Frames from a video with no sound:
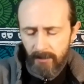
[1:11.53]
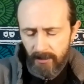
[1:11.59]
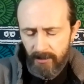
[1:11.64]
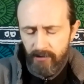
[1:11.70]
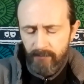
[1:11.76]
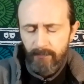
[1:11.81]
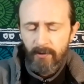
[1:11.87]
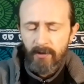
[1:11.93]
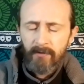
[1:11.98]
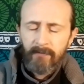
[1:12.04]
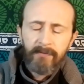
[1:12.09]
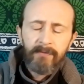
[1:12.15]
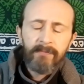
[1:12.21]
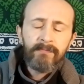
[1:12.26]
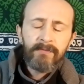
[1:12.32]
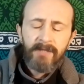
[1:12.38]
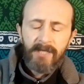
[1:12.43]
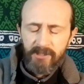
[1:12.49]
that's
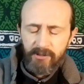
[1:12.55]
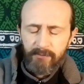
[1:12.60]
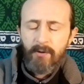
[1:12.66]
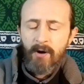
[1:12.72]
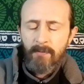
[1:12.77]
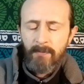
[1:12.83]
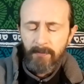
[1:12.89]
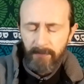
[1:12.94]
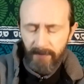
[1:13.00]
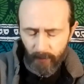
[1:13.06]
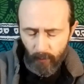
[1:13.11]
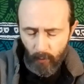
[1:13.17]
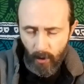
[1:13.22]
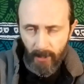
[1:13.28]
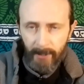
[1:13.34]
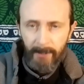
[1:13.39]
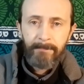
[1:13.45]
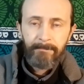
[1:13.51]
probably that's probably
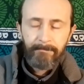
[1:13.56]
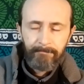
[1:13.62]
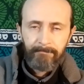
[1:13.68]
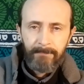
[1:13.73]
why.